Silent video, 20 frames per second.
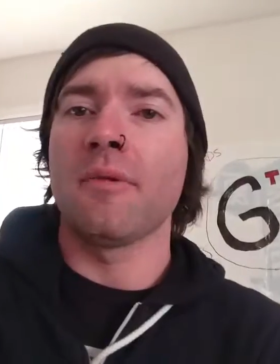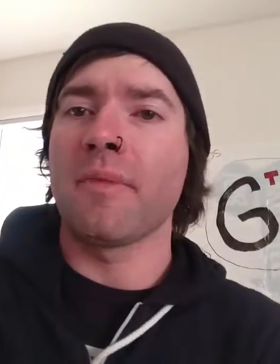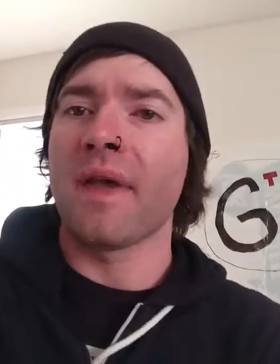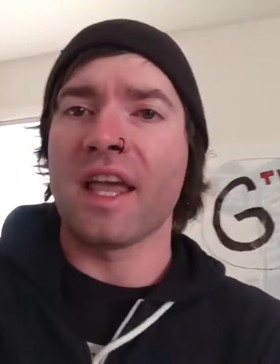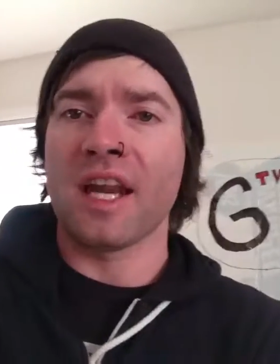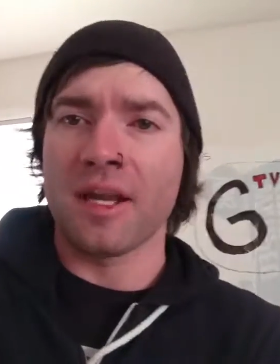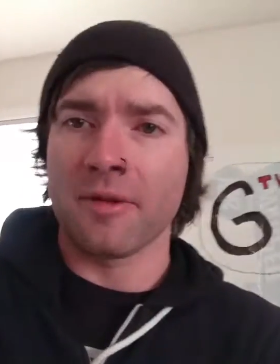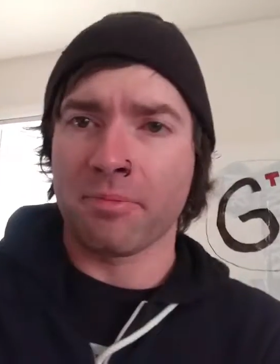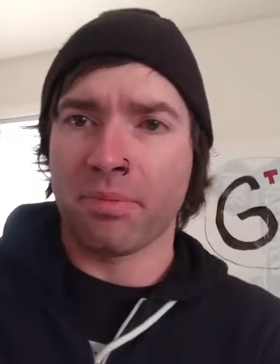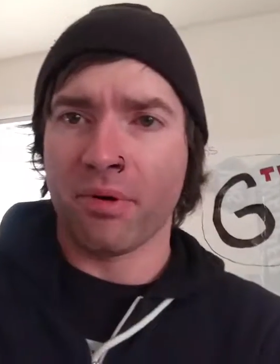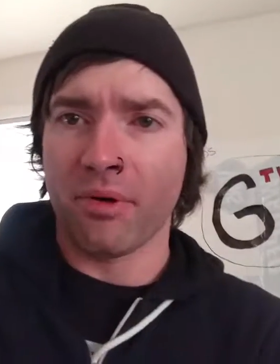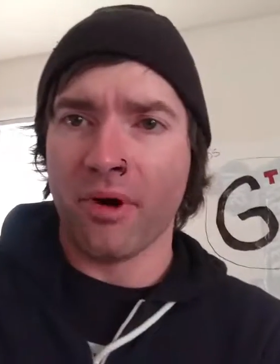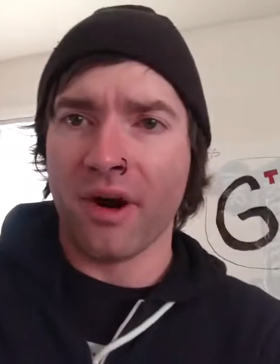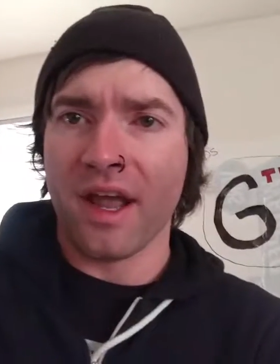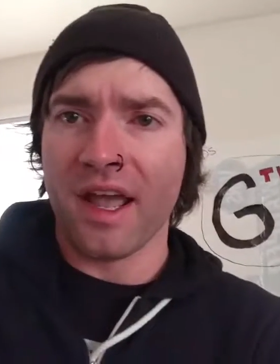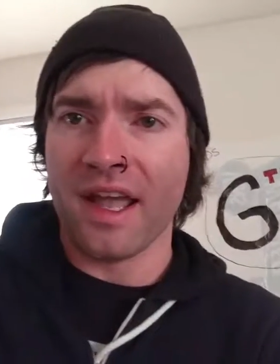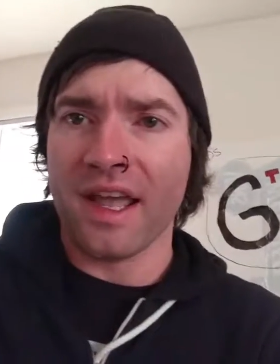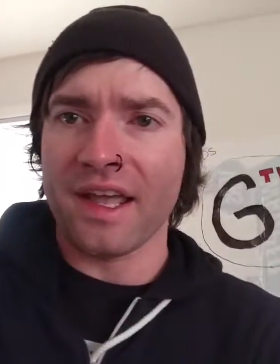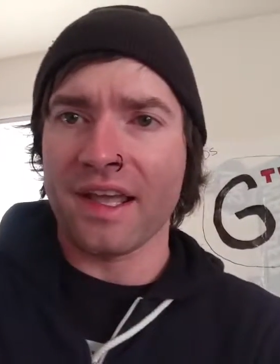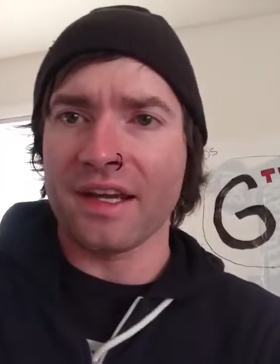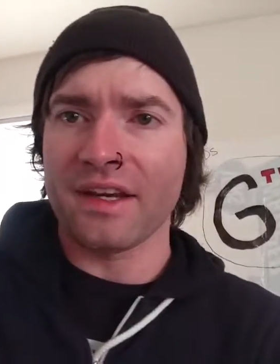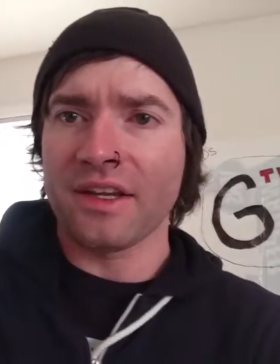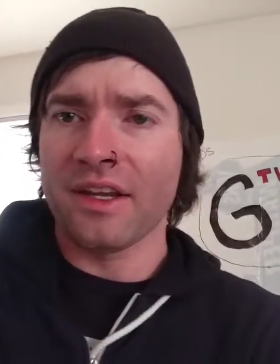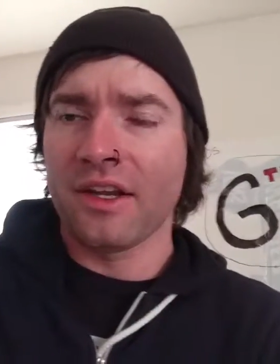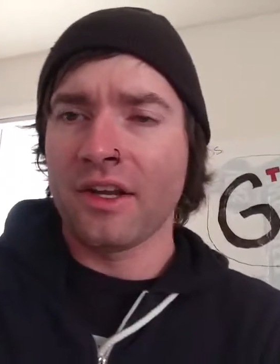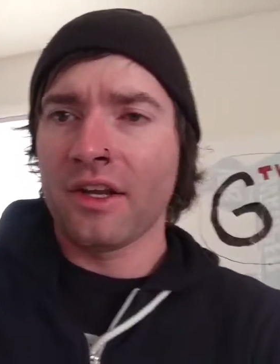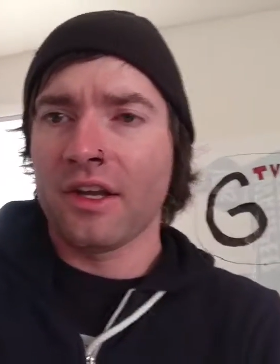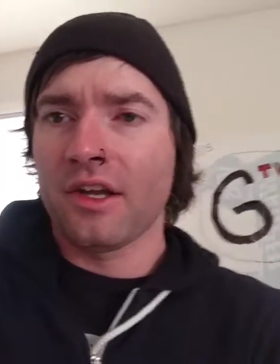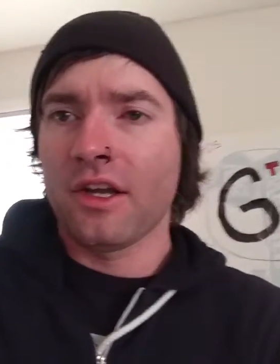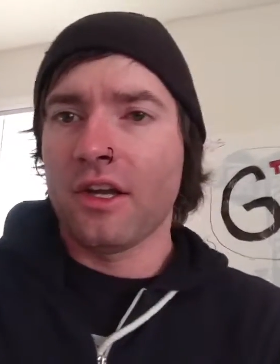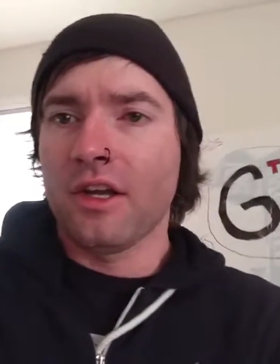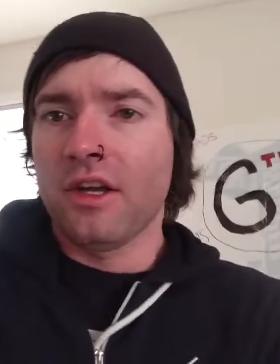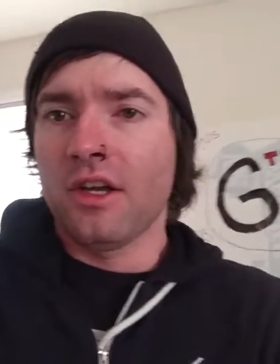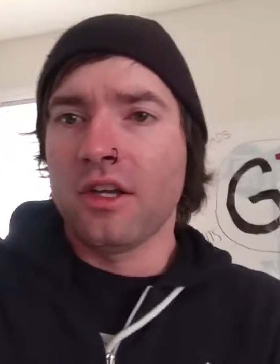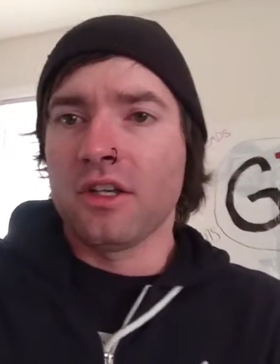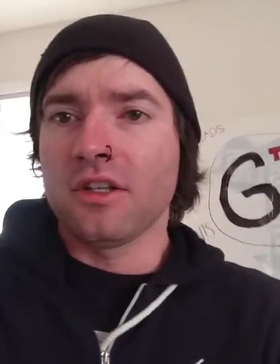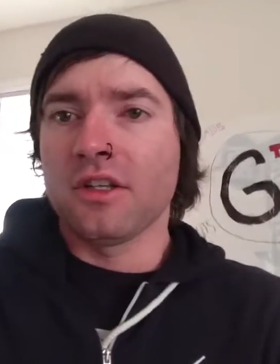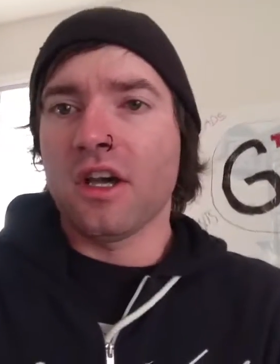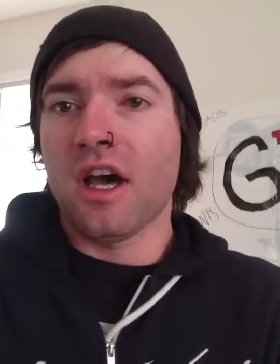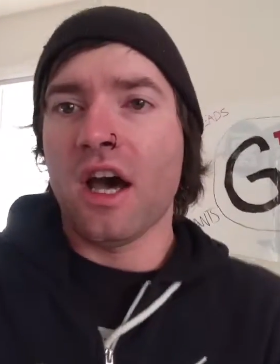Mayday Parade.
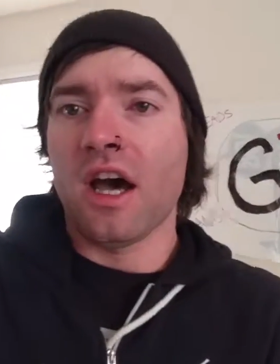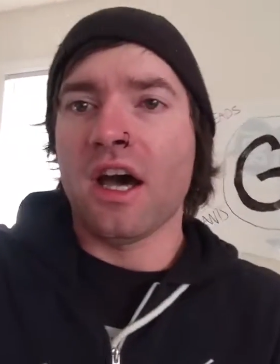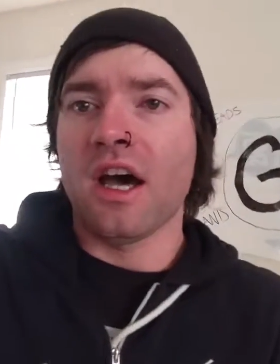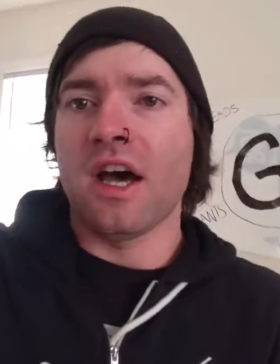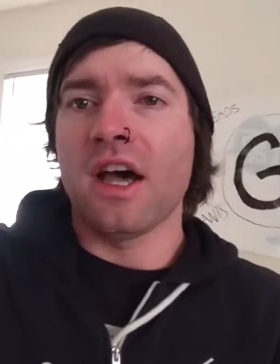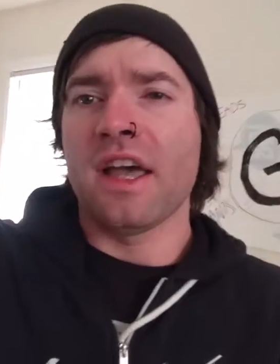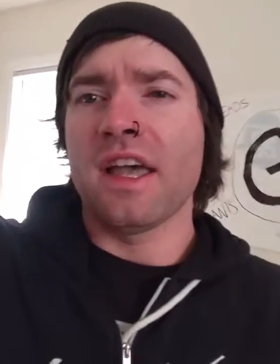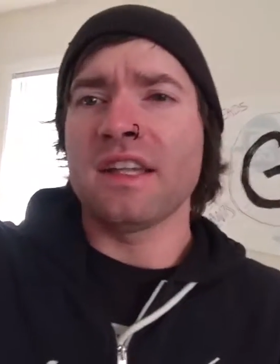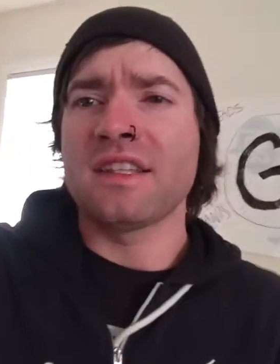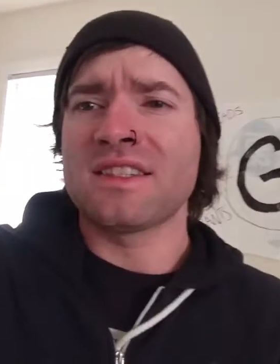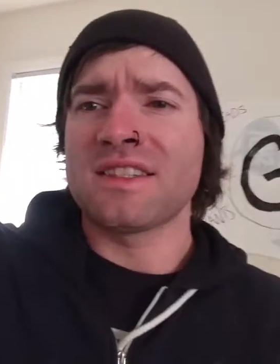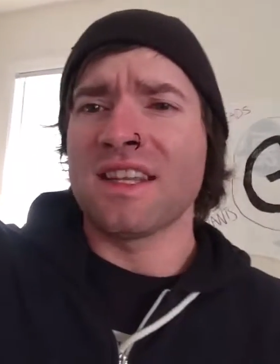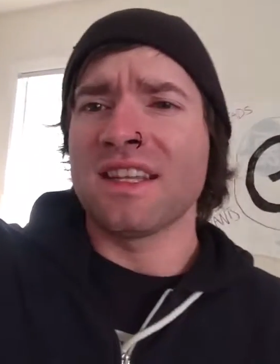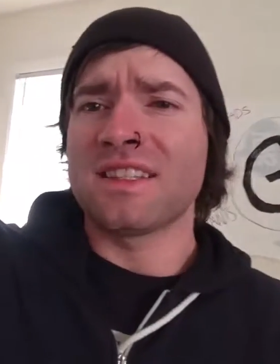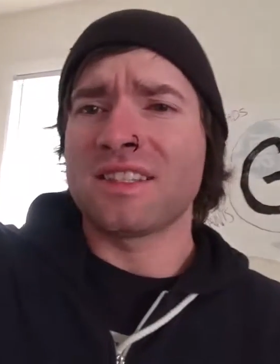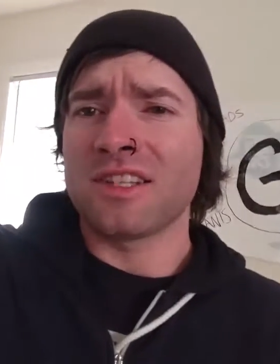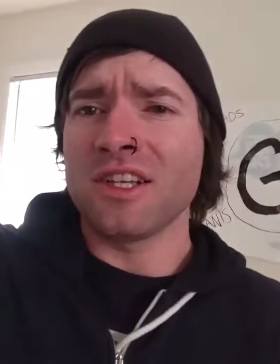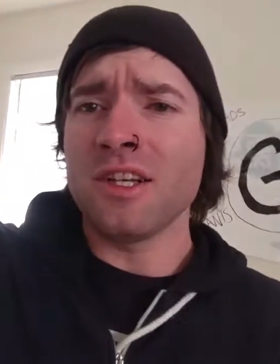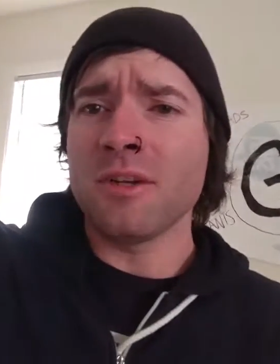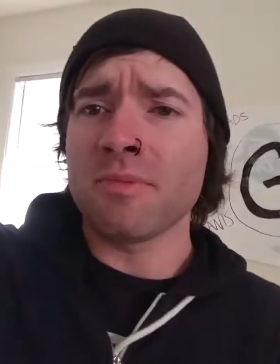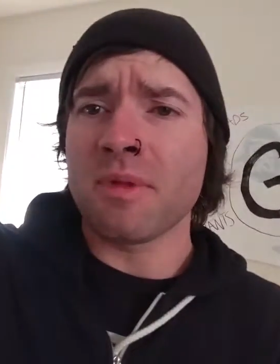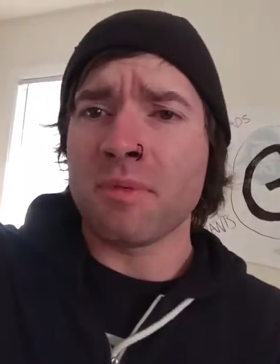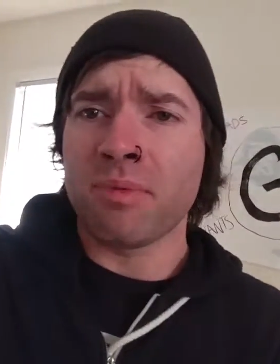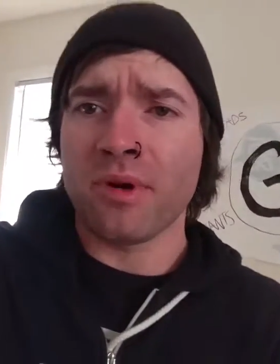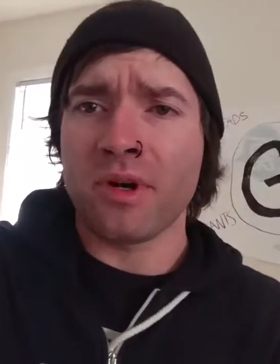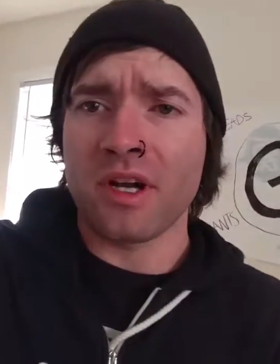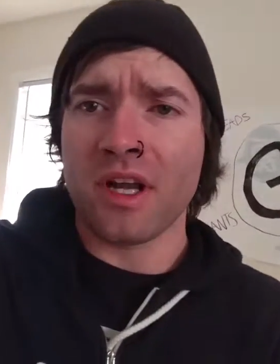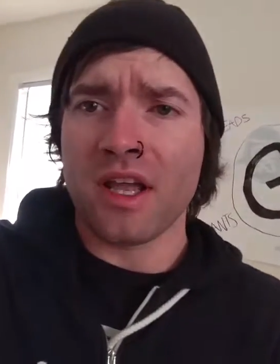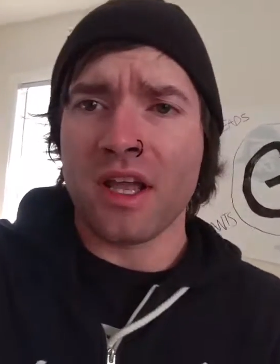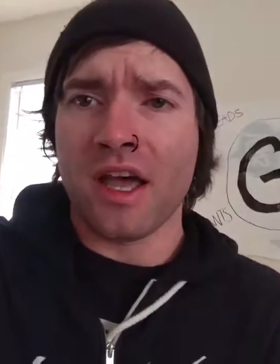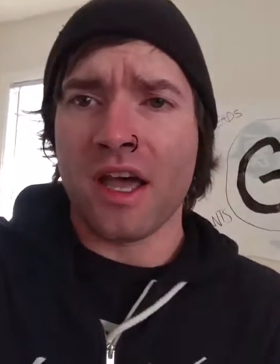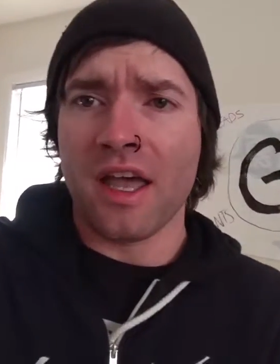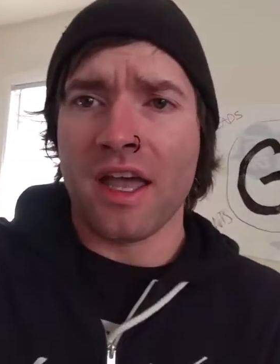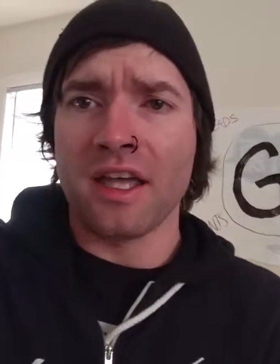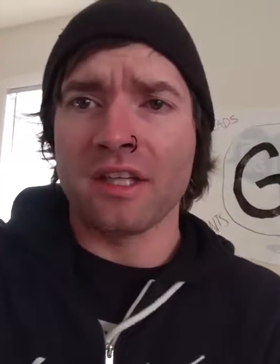Uh, it's it's going to be pretty uh,